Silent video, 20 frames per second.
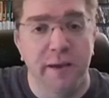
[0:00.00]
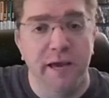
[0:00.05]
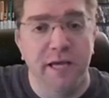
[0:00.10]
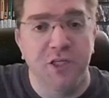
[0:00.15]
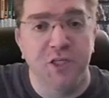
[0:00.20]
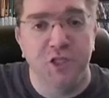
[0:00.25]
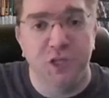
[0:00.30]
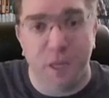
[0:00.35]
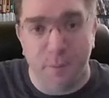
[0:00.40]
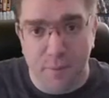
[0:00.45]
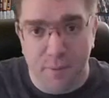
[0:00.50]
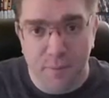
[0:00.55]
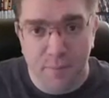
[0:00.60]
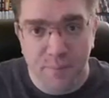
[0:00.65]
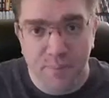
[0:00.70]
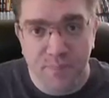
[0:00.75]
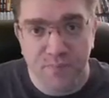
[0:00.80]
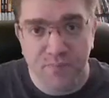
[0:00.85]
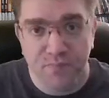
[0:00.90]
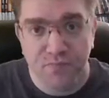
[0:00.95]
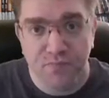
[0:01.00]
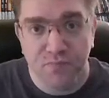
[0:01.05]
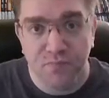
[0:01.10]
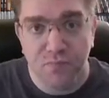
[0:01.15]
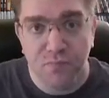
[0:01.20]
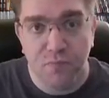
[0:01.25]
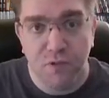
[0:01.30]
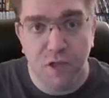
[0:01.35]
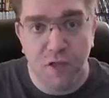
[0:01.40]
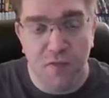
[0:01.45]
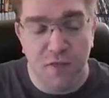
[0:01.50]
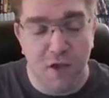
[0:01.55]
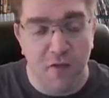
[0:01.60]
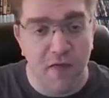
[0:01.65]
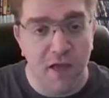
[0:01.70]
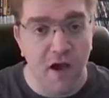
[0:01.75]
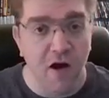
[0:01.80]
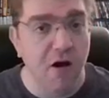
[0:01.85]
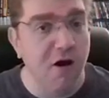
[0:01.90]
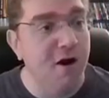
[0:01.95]
ship. And there
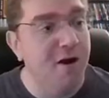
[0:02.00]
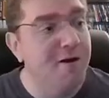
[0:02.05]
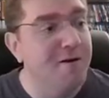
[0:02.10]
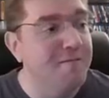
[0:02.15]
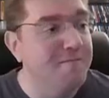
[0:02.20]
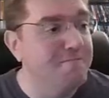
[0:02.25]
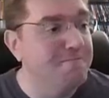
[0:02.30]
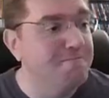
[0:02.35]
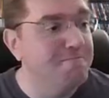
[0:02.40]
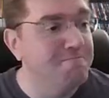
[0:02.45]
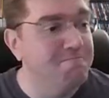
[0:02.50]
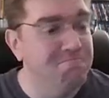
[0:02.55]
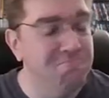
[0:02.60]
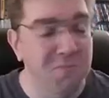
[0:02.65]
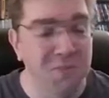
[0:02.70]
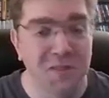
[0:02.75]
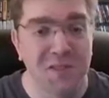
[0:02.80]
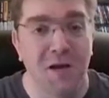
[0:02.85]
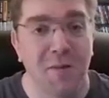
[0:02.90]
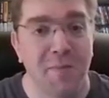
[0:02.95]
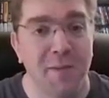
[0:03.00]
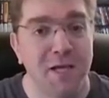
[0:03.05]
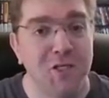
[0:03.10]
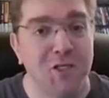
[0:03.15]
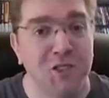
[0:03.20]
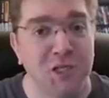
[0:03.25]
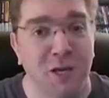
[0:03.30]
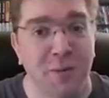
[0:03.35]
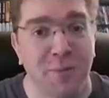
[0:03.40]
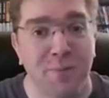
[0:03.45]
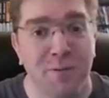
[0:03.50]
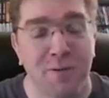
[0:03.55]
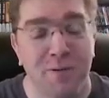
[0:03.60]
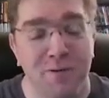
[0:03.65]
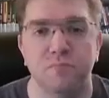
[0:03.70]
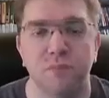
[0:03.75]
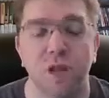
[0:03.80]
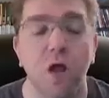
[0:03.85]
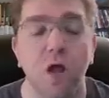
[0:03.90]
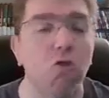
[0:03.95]
they are, the dumbass ship.
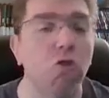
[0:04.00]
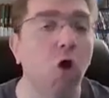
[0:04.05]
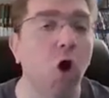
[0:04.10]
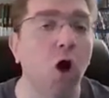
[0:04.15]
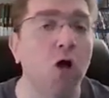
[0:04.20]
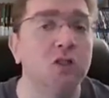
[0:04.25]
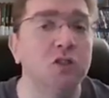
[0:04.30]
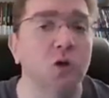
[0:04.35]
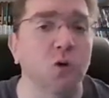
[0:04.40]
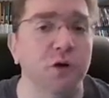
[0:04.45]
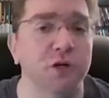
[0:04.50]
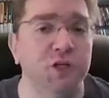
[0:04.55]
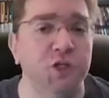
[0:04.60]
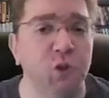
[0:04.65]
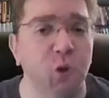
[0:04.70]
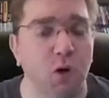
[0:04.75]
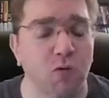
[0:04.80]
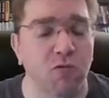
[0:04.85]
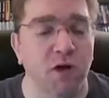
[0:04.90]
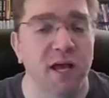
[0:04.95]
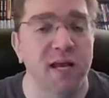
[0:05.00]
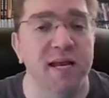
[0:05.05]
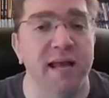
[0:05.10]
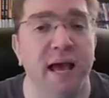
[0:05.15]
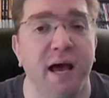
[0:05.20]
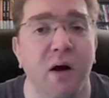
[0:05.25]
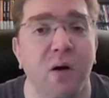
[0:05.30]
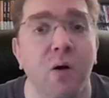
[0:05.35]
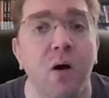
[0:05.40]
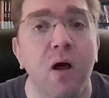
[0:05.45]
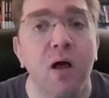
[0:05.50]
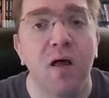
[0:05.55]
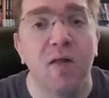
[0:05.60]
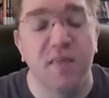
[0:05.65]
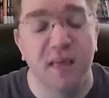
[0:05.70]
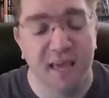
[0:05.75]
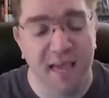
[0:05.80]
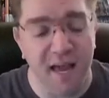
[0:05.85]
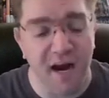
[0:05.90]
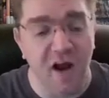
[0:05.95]
Long story short right now,
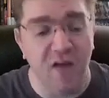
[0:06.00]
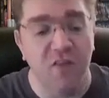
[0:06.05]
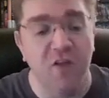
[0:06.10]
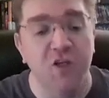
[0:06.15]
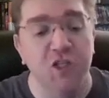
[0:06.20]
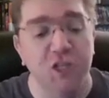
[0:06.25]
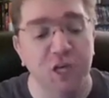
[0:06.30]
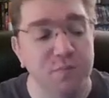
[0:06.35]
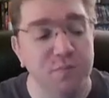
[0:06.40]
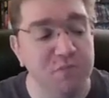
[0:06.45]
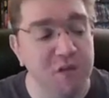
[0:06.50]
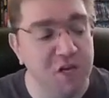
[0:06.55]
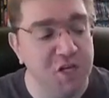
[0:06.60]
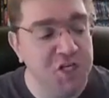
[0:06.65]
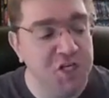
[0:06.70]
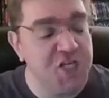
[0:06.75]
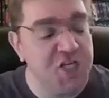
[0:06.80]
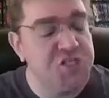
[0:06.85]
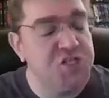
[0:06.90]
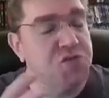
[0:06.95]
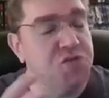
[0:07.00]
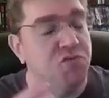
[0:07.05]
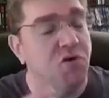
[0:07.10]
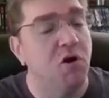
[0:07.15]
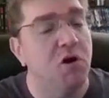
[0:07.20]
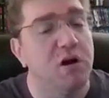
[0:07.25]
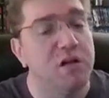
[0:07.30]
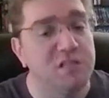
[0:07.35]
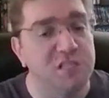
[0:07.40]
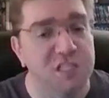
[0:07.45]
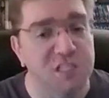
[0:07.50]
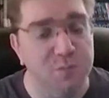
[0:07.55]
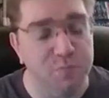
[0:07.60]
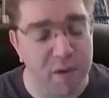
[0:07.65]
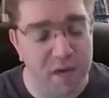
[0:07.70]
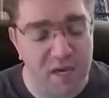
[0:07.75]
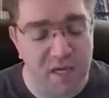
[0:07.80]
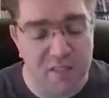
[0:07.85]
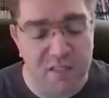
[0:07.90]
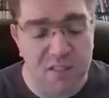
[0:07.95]
they get on the ship, they chase Thrawn into
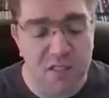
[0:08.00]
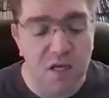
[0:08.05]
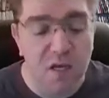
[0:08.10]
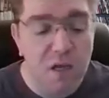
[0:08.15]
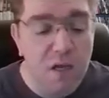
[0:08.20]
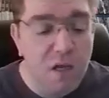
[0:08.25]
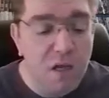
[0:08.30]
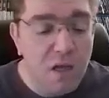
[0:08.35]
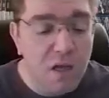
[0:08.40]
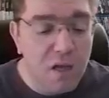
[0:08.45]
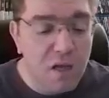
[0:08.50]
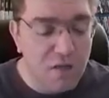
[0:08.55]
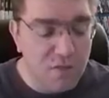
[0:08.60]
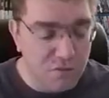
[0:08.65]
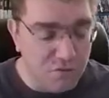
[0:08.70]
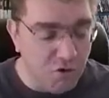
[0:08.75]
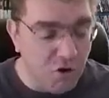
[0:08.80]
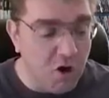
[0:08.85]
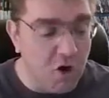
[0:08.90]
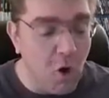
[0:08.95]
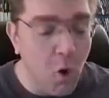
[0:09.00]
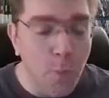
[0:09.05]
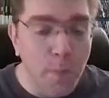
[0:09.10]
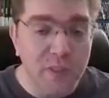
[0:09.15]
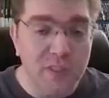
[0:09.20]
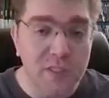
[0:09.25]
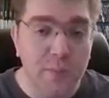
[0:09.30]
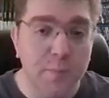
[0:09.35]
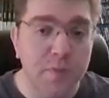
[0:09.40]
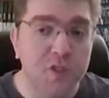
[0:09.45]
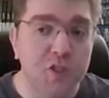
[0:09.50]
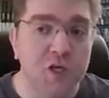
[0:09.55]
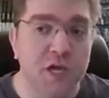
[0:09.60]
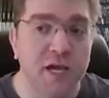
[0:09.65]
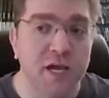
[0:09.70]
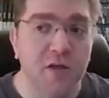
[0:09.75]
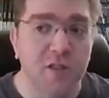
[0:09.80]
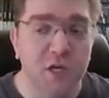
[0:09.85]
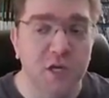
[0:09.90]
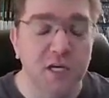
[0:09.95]
space. Thrawn opens up a
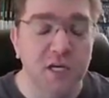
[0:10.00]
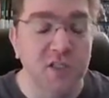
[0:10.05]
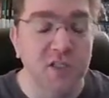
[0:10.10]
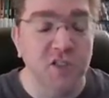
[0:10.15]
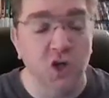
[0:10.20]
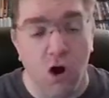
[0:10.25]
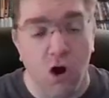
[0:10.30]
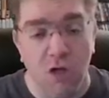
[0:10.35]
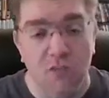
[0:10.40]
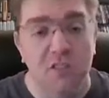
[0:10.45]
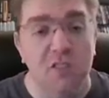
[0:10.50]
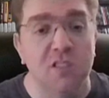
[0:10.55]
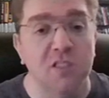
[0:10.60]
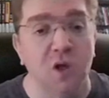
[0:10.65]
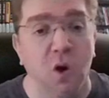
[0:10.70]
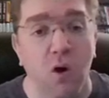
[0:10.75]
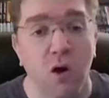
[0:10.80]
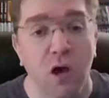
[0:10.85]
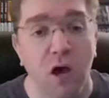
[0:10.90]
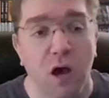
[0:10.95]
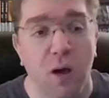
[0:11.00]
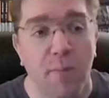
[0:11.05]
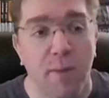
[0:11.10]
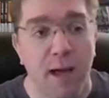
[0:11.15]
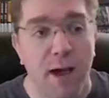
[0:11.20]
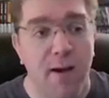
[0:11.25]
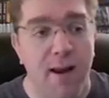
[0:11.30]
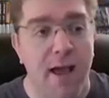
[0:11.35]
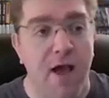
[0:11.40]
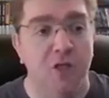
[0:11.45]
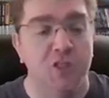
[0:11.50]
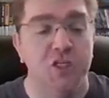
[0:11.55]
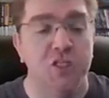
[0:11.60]
channel so he can taunt Ahsoka about how she's